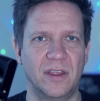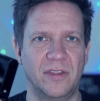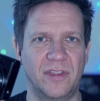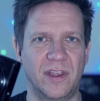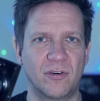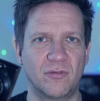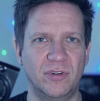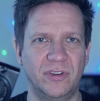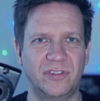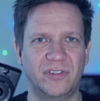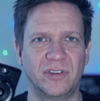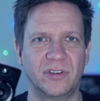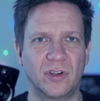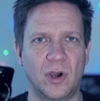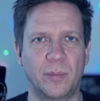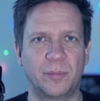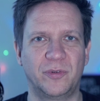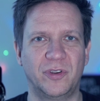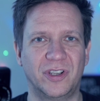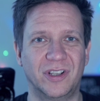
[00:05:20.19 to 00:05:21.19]
There is an
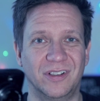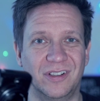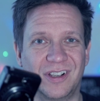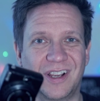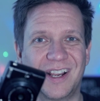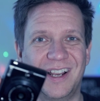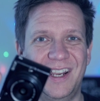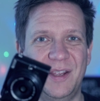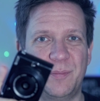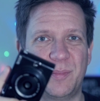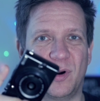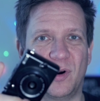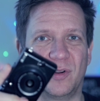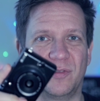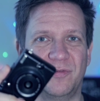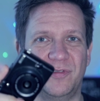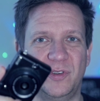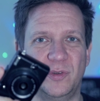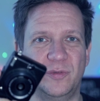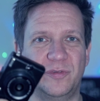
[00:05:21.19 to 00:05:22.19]
optical
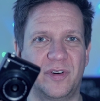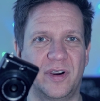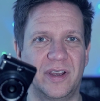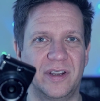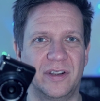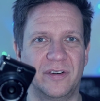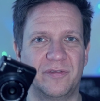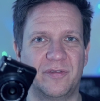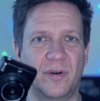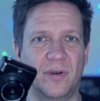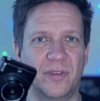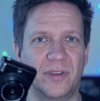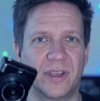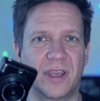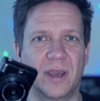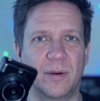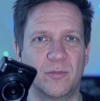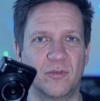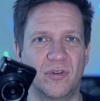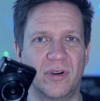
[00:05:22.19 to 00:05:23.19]
clip-on viewfinder for the
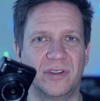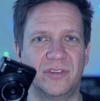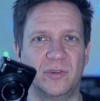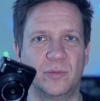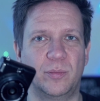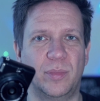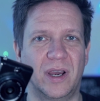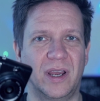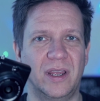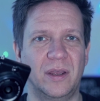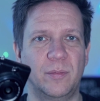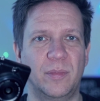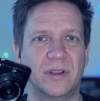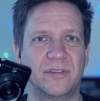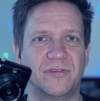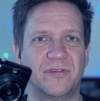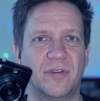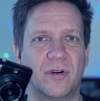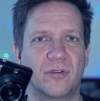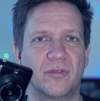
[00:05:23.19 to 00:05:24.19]
camera to buy,
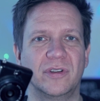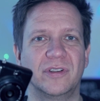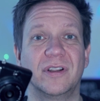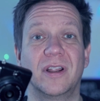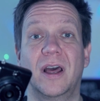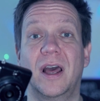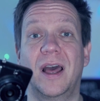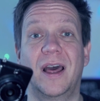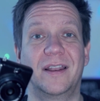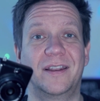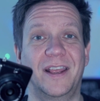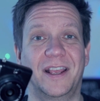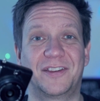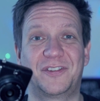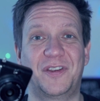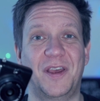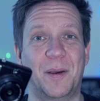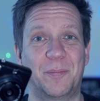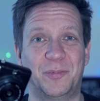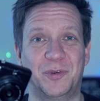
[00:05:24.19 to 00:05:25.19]
but for an
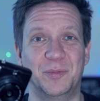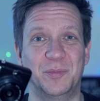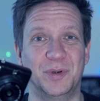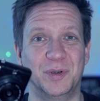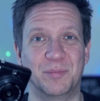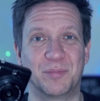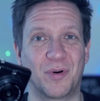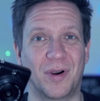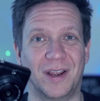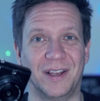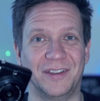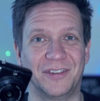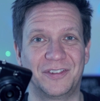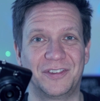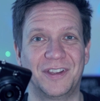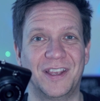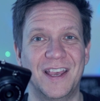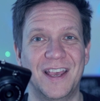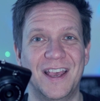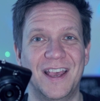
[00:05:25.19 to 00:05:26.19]
unacceptable
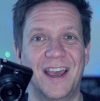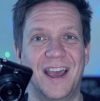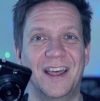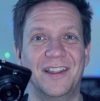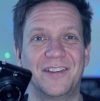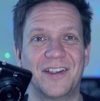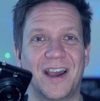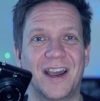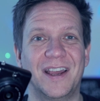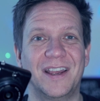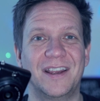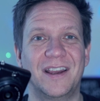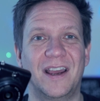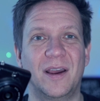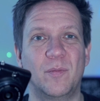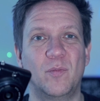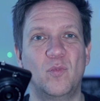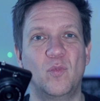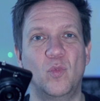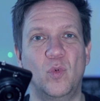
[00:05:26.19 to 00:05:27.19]
price. And I
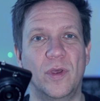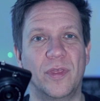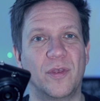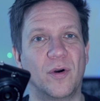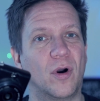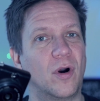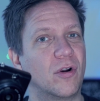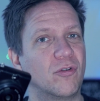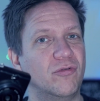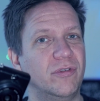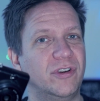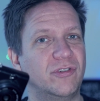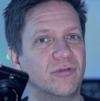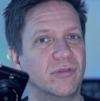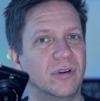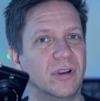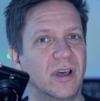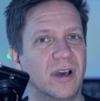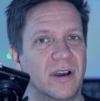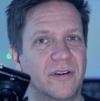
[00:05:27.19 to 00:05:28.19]
am, with all
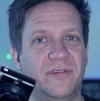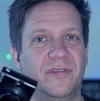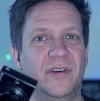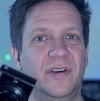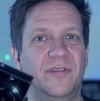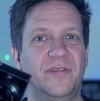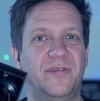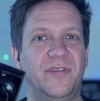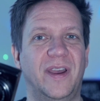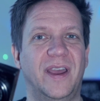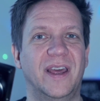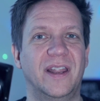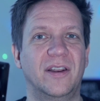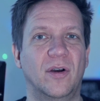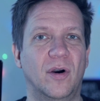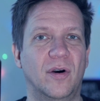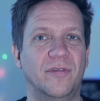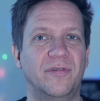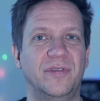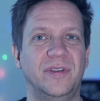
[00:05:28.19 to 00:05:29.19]
retro love, a fan
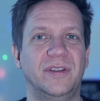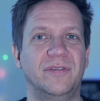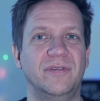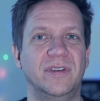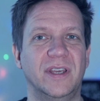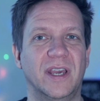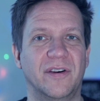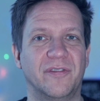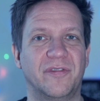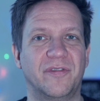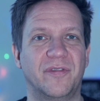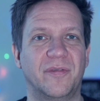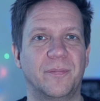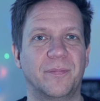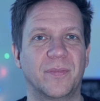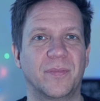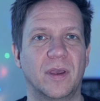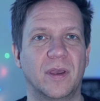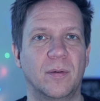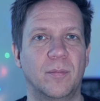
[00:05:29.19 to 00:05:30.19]
of EVF.
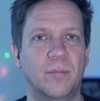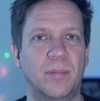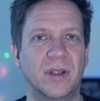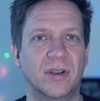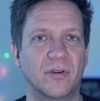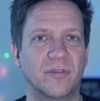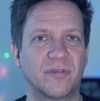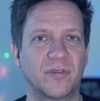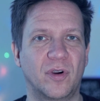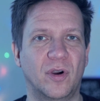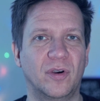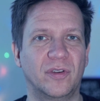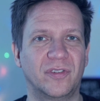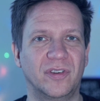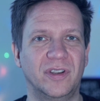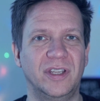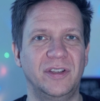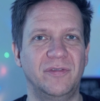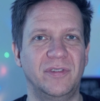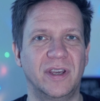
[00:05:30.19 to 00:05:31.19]
But of course
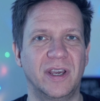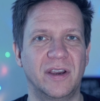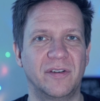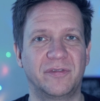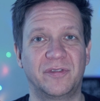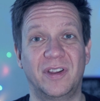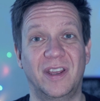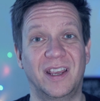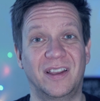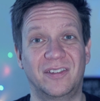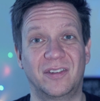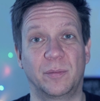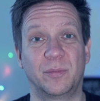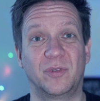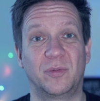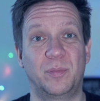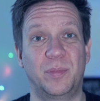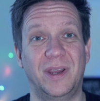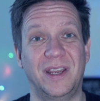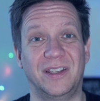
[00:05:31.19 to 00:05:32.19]
an EVF takes up
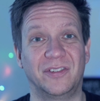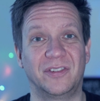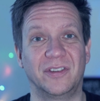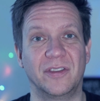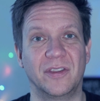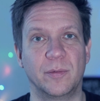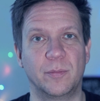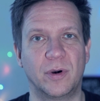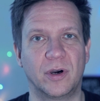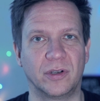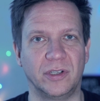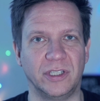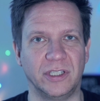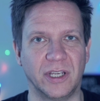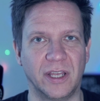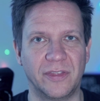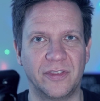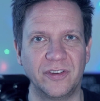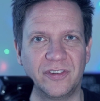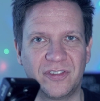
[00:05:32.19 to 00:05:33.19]
space in the body,
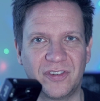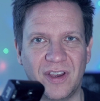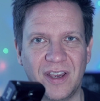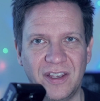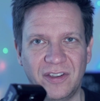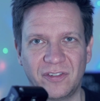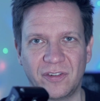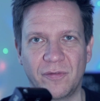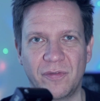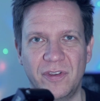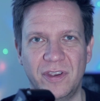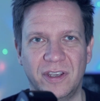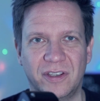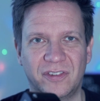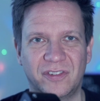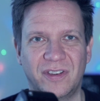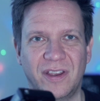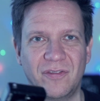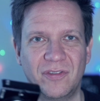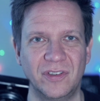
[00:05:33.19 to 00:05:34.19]
and the size of the
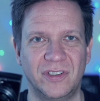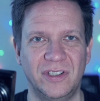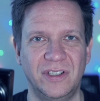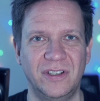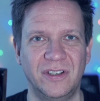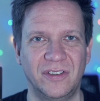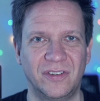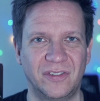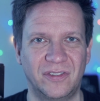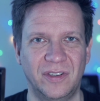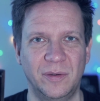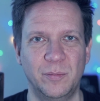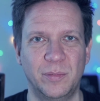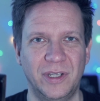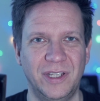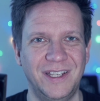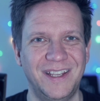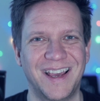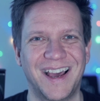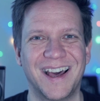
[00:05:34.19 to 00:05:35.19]
X70 is
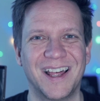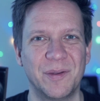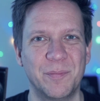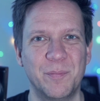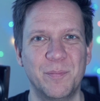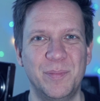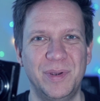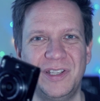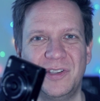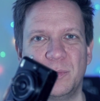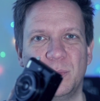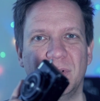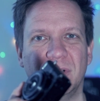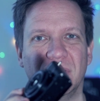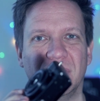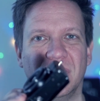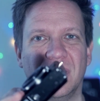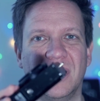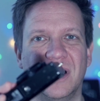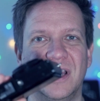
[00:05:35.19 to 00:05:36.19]
simply
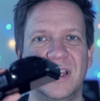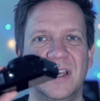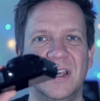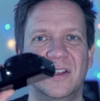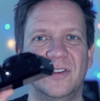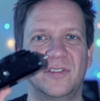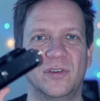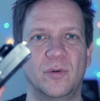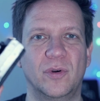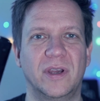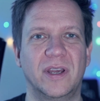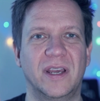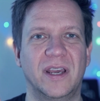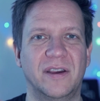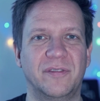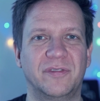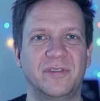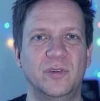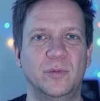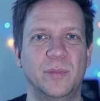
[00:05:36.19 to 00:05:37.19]
unbeatable. So I
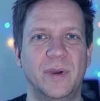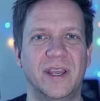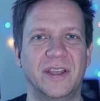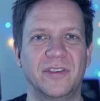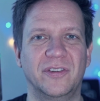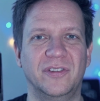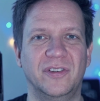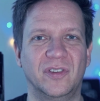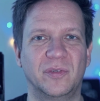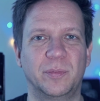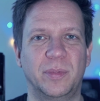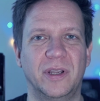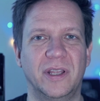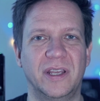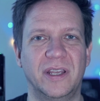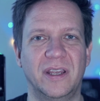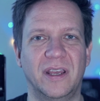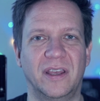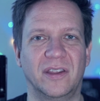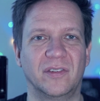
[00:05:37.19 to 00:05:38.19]
have to make the
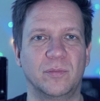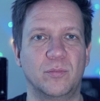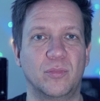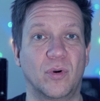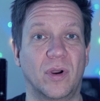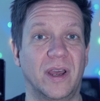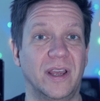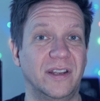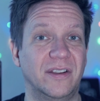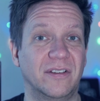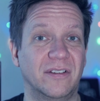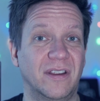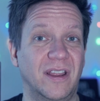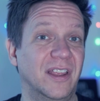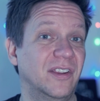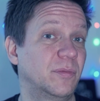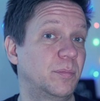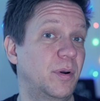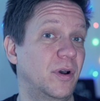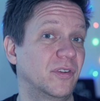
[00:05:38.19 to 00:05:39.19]
display as bright
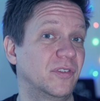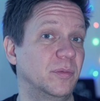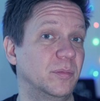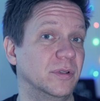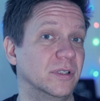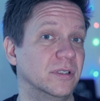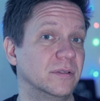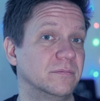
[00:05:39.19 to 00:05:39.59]
as possible.